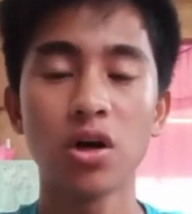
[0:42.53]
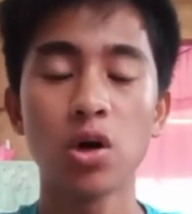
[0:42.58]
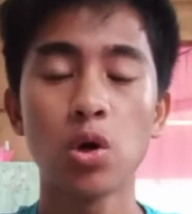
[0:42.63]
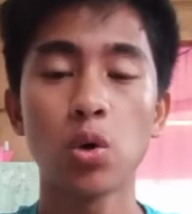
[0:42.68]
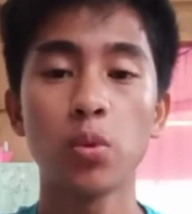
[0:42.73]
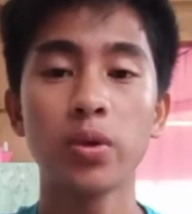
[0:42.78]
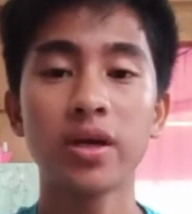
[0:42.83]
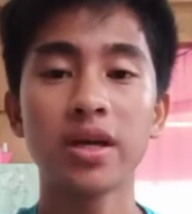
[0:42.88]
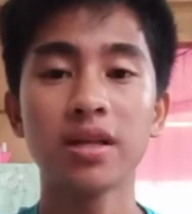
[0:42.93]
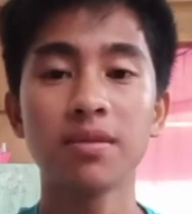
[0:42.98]

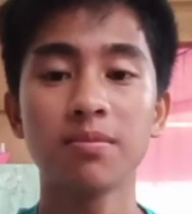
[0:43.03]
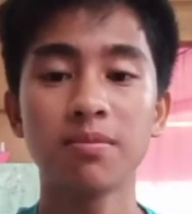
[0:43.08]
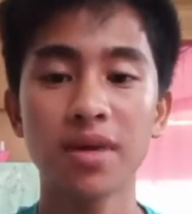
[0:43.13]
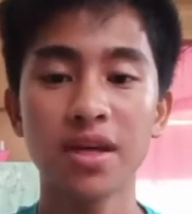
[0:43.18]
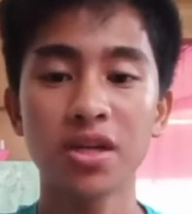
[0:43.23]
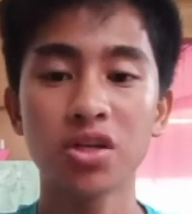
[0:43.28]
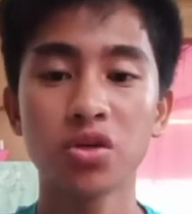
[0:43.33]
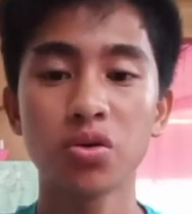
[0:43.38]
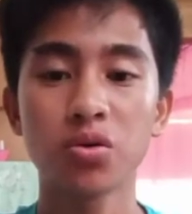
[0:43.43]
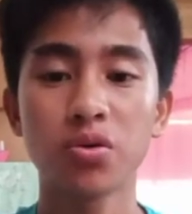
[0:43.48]
We can
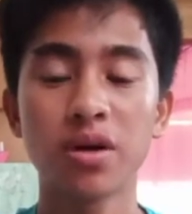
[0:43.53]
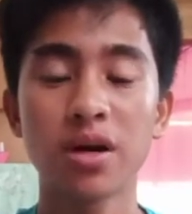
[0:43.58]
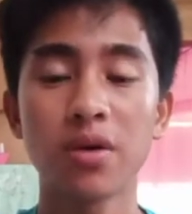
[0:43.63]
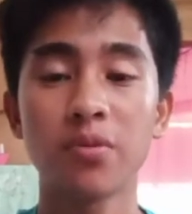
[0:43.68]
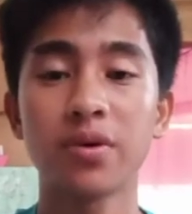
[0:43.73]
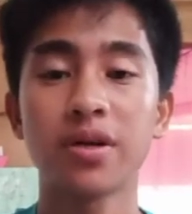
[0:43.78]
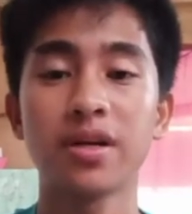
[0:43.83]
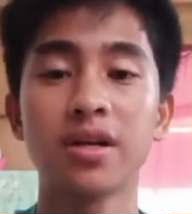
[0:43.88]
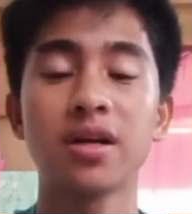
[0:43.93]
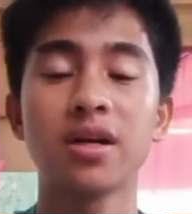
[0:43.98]
measure
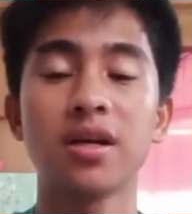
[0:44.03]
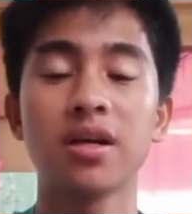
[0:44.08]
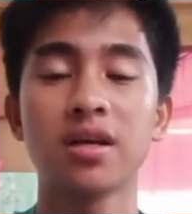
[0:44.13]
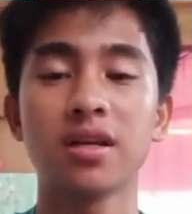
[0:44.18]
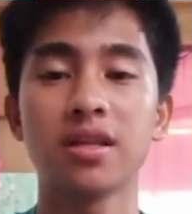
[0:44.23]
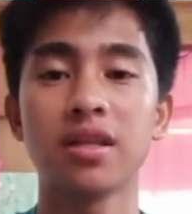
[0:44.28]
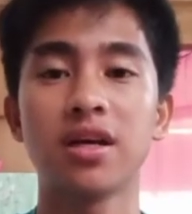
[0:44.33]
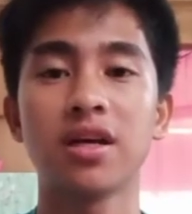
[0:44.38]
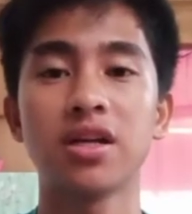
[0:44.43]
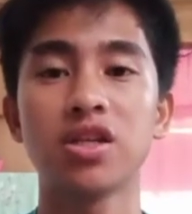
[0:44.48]

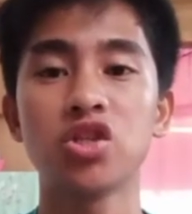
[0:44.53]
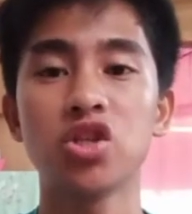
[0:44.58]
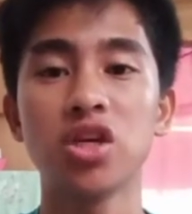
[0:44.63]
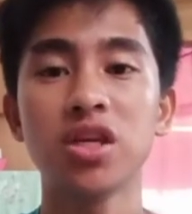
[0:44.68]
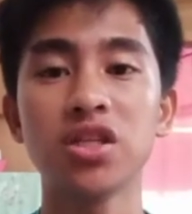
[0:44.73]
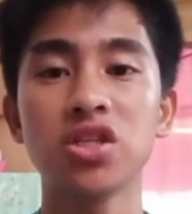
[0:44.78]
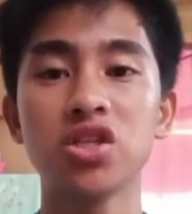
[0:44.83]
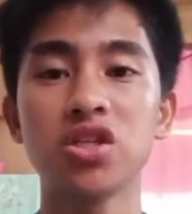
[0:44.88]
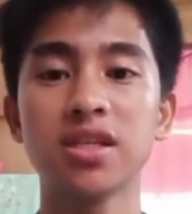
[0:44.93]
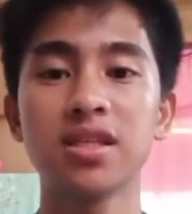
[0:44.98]
the
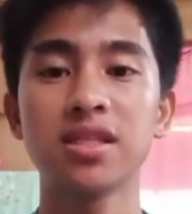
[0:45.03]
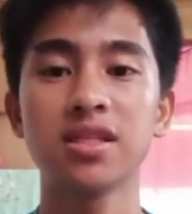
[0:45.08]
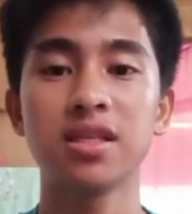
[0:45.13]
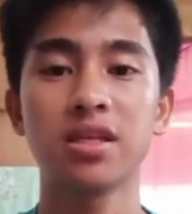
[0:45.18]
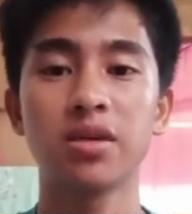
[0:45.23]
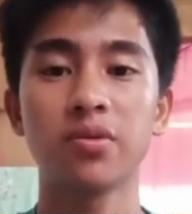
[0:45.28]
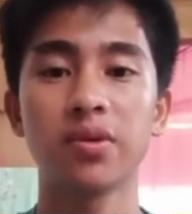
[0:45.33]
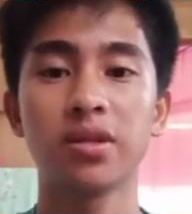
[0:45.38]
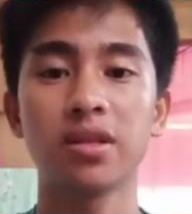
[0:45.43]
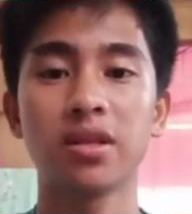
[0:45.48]
changes
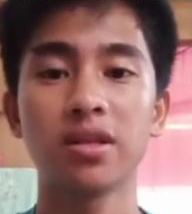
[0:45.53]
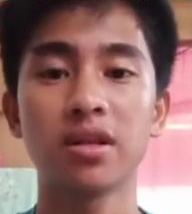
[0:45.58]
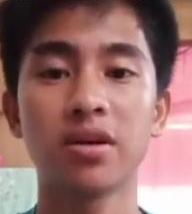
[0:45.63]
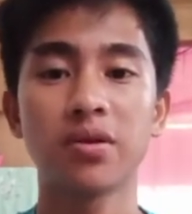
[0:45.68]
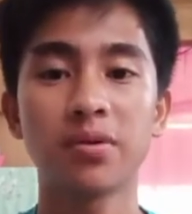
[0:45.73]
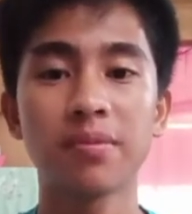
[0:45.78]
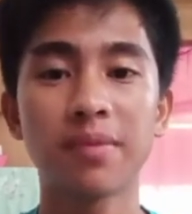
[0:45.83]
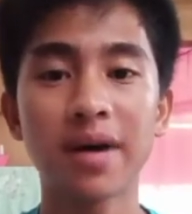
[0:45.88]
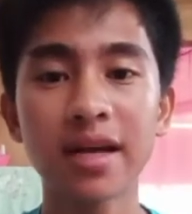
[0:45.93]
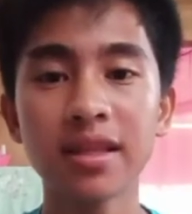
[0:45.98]
even in
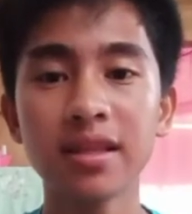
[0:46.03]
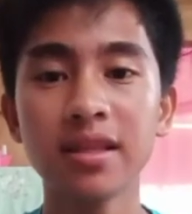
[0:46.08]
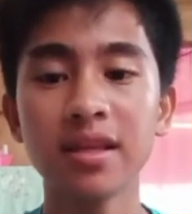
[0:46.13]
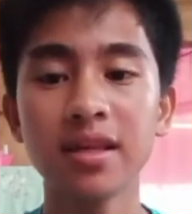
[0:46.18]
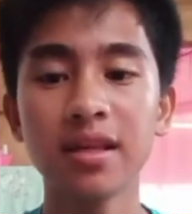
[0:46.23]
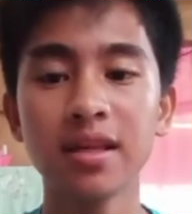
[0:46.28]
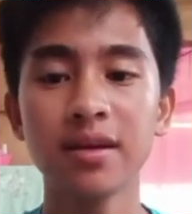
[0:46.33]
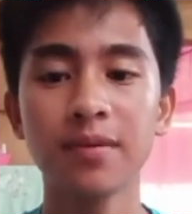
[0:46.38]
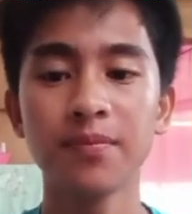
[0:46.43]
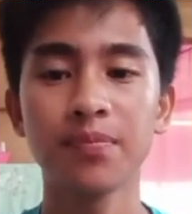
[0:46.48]
our
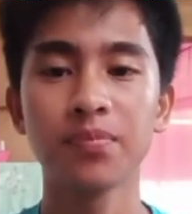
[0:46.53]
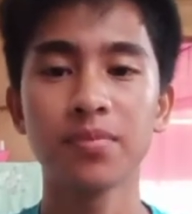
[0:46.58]
body,